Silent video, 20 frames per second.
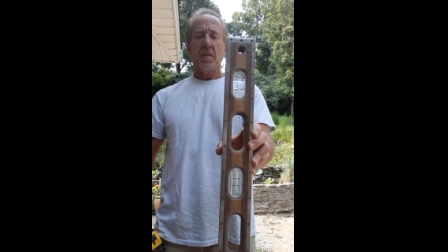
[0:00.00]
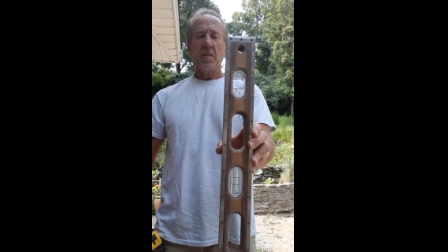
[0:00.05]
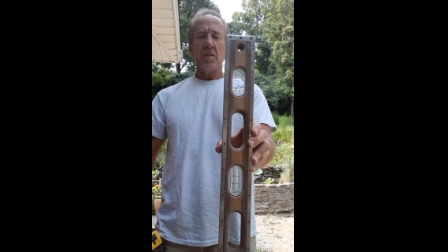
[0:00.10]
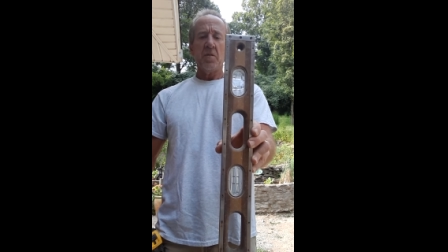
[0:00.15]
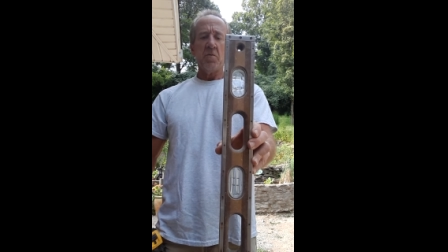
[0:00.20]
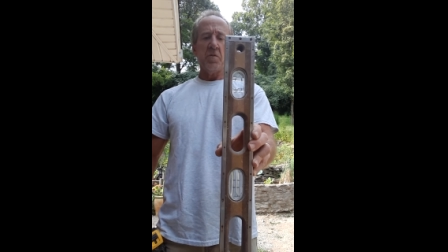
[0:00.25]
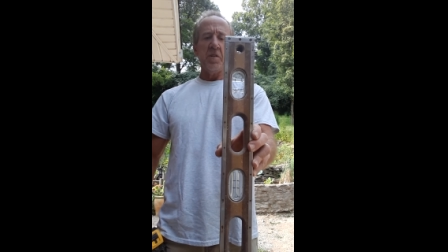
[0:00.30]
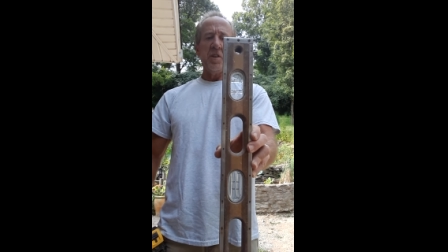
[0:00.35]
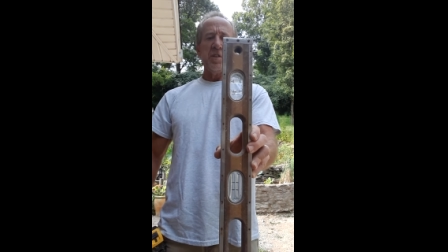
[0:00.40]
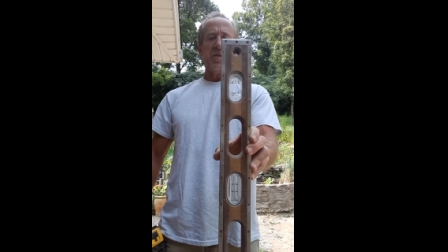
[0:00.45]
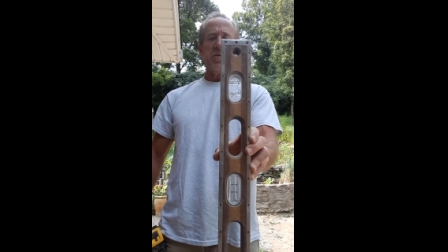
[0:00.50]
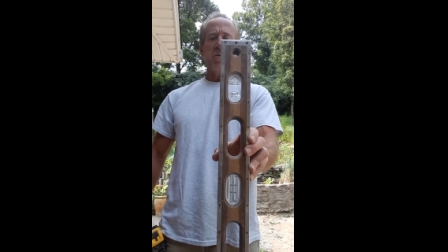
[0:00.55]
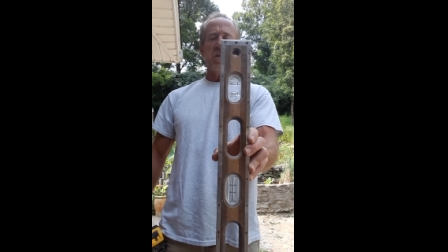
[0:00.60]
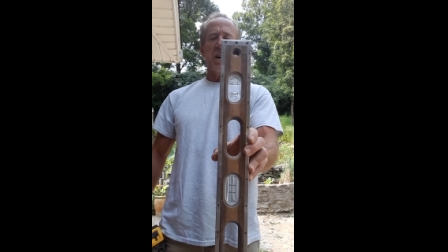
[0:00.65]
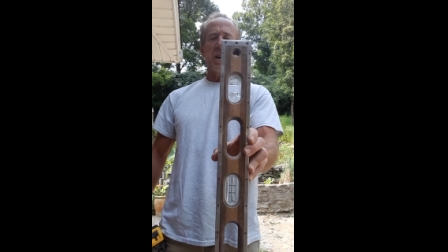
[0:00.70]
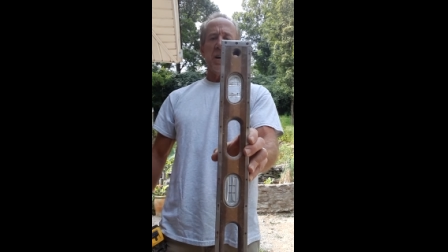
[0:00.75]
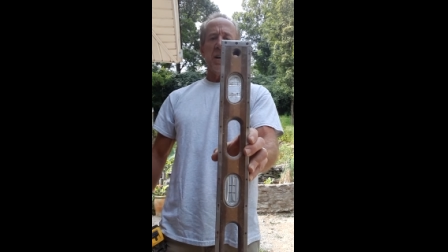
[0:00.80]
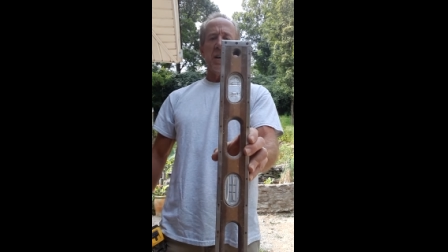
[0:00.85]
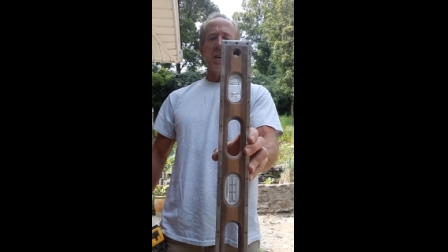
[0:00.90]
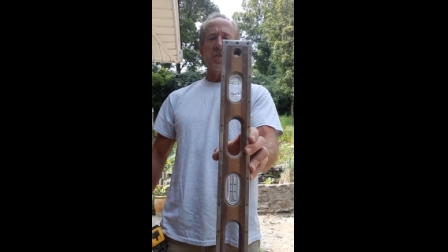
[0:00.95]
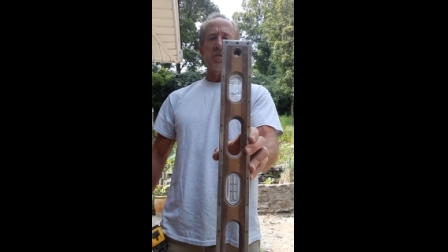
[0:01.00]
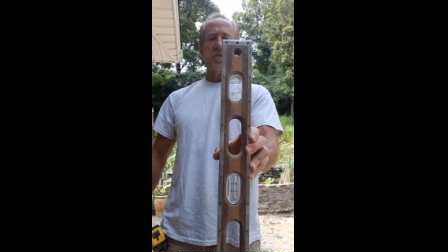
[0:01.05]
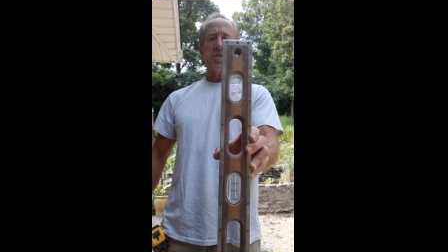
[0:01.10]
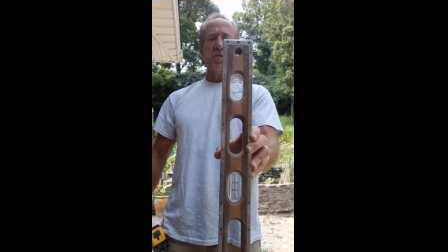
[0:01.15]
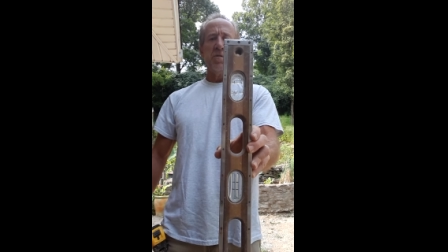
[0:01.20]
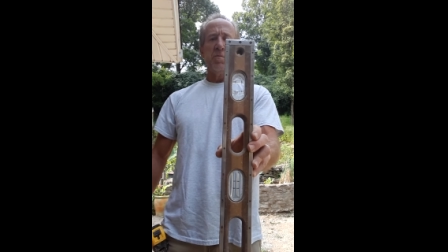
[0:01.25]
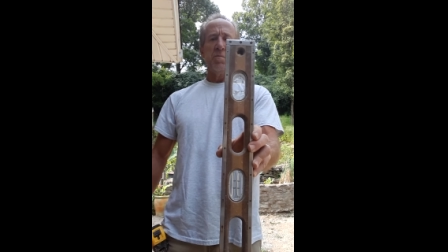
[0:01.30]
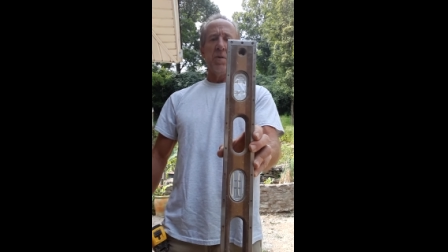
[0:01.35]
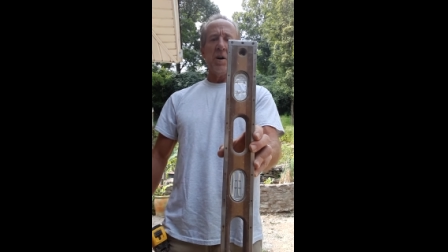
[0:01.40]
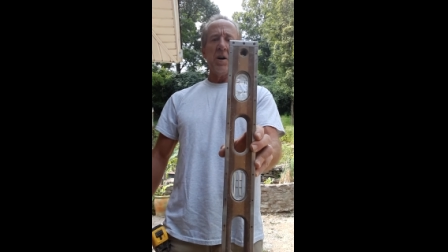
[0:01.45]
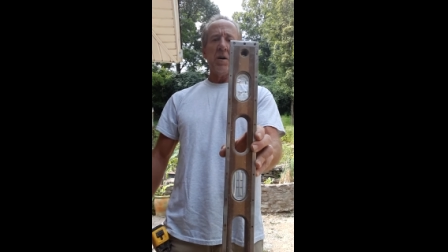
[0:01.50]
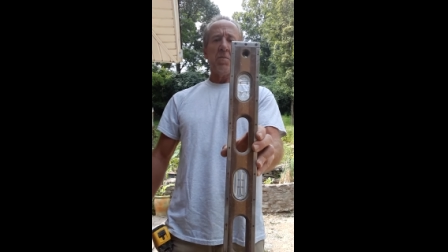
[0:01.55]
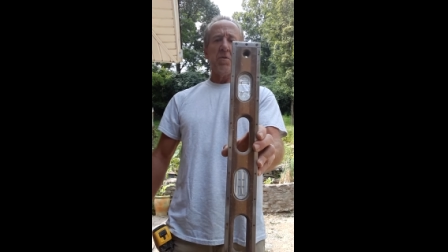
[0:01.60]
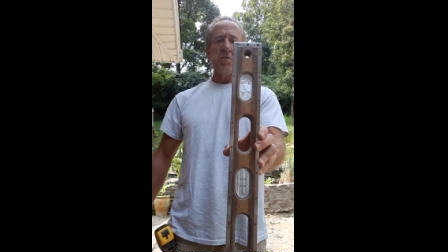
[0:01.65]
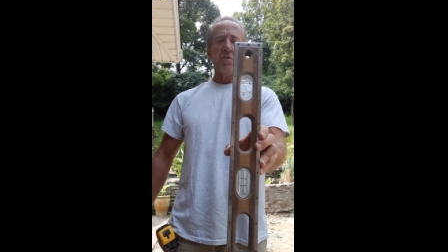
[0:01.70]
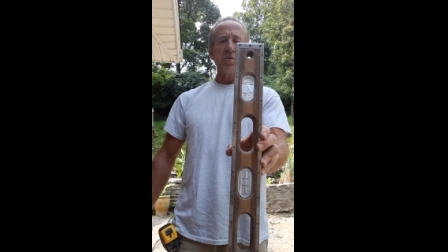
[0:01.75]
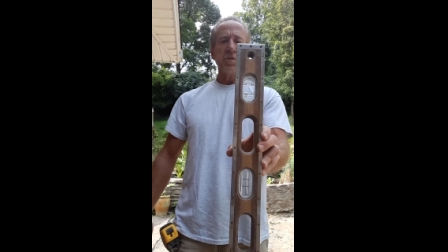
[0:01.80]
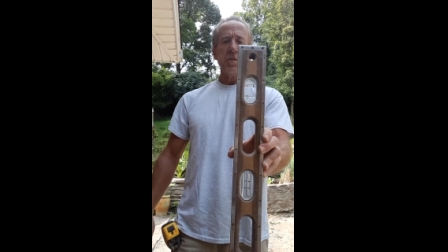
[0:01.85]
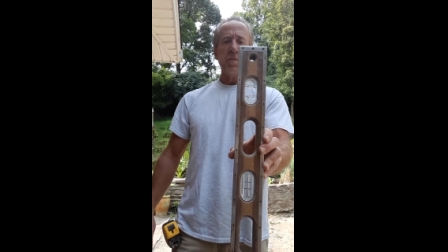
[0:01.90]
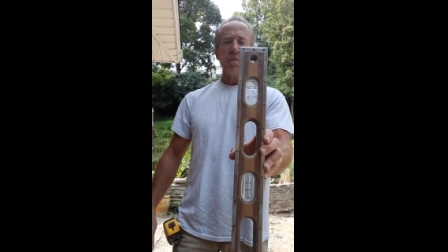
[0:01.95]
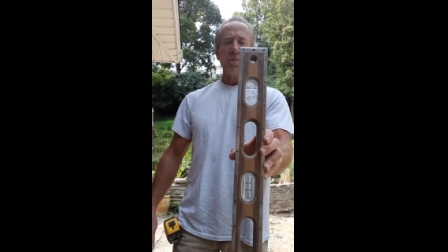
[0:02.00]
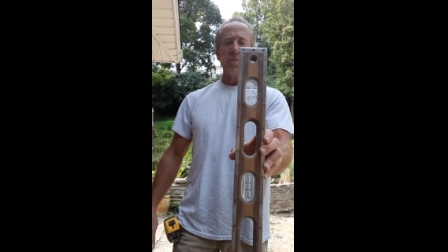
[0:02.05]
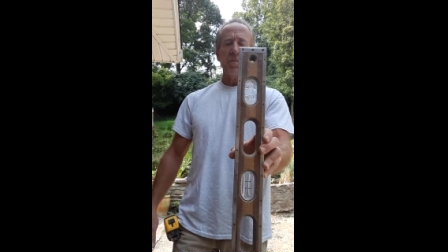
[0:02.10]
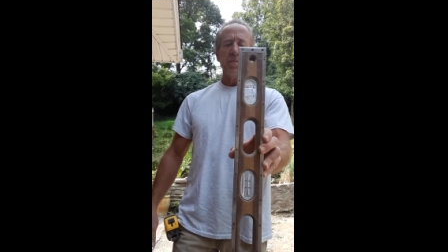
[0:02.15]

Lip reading: The reason why it has 2 bubbles,